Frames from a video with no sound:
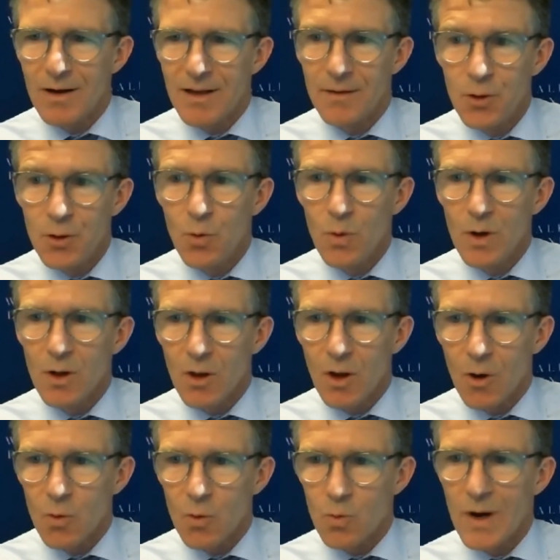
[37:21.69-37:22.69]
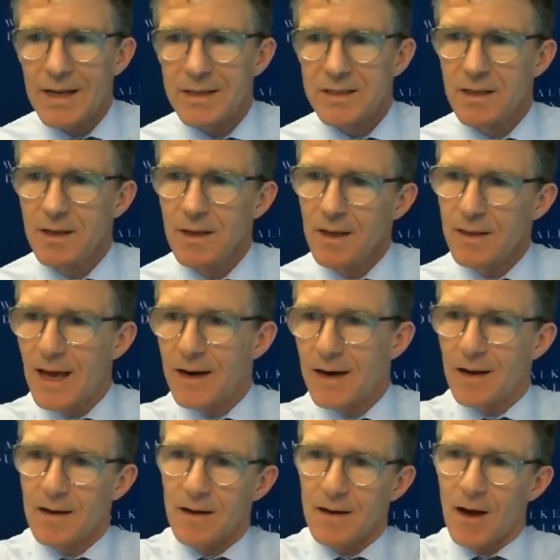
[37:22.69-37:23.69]
if you will, arrest
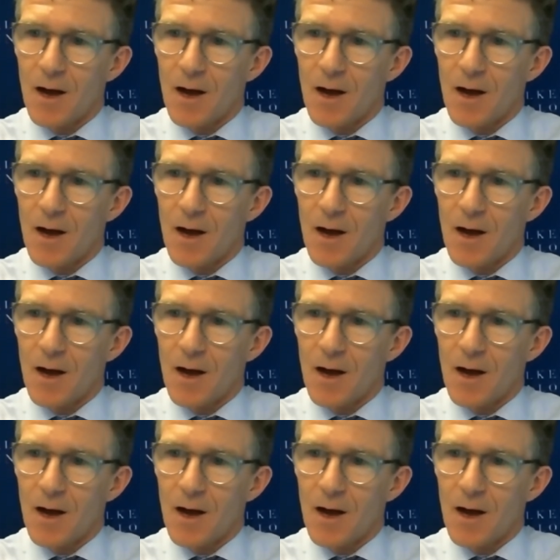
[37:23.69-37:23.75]
that